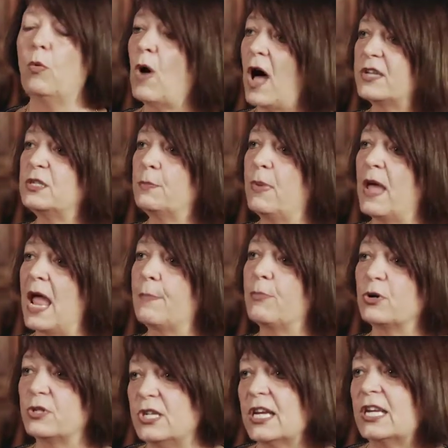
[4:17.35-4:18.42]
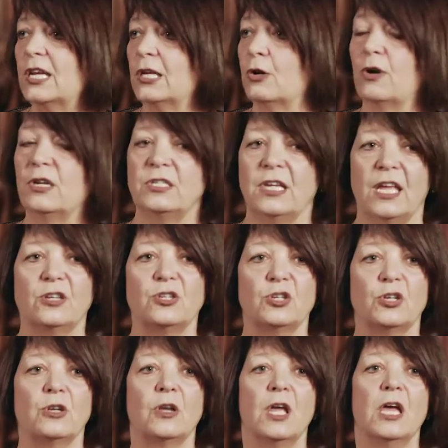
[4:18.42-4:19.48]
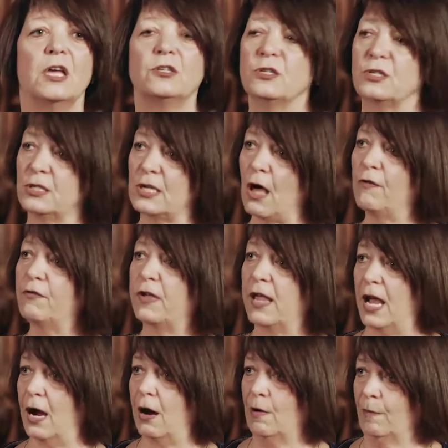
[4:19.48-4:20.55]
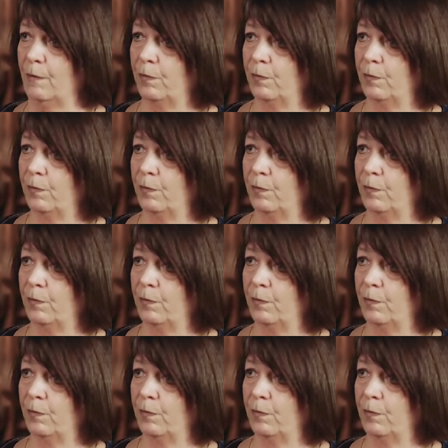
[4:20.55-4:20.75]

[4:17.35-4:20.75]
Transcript: want to pay particular attention to self-care,